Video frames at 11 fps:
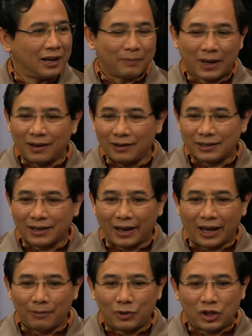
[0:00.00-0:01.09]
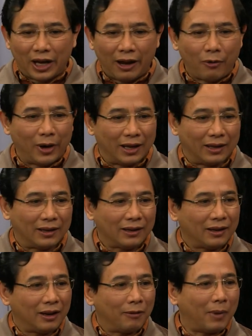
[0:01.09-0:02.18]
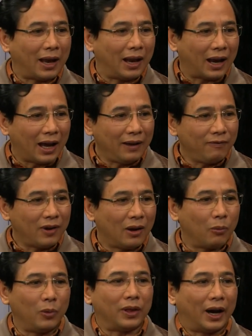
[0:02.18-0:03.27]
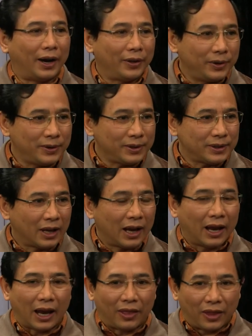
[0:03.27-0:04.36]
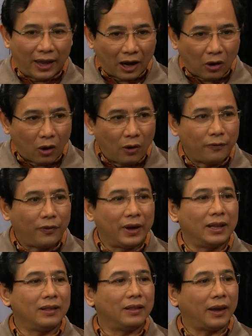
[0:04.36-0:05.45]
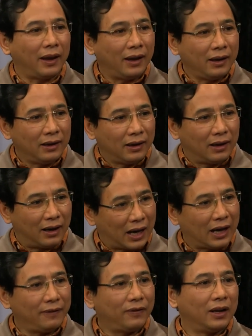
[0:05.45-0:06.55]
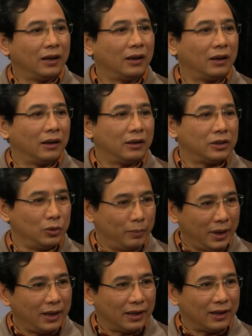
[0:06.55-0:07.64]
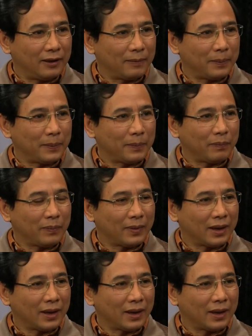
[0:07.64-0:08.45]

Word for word: Because I am sharing my life with others and they are offering their life to me. Mm-hmm.